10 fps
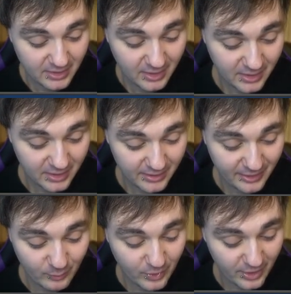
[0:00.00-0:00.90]

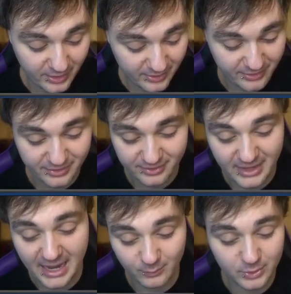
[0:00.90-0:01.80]
Oh, that,
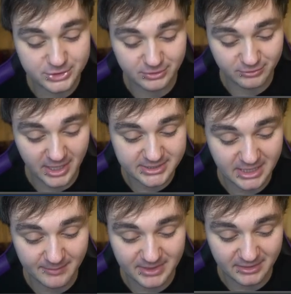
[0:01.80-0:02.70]
that was the right
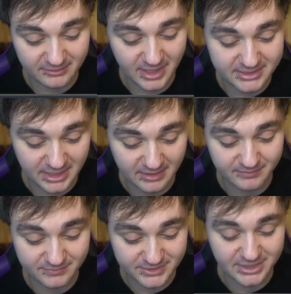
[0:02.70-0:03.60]
timing at the right
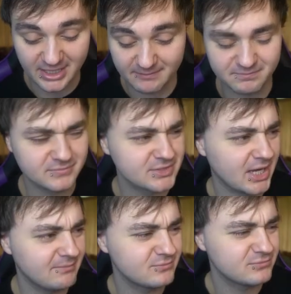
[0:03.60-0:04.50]
time. Time.
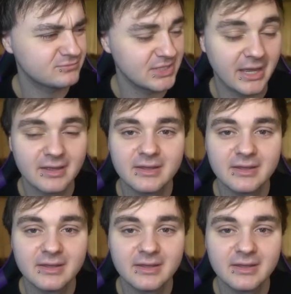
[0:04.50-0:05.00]
Time? Yeah.